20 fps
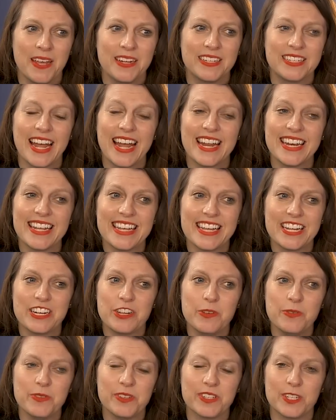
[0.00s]
tiny and
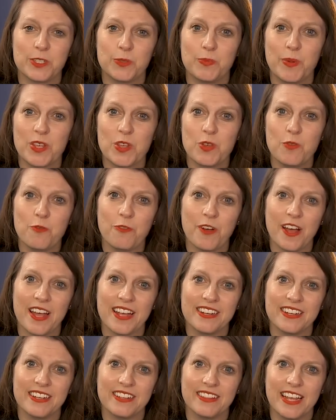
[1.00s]
useless, but you
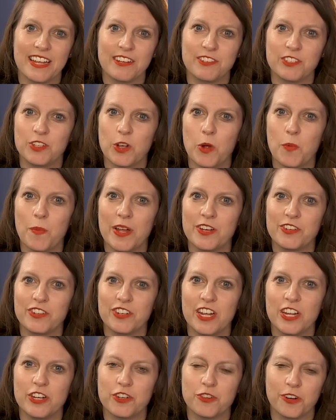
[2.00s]
find like so much
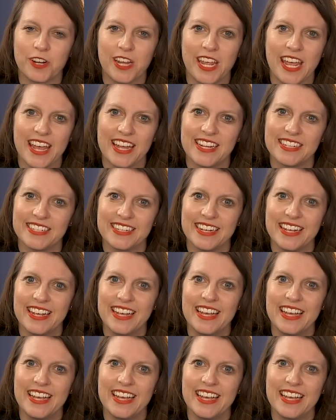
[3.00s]
intricate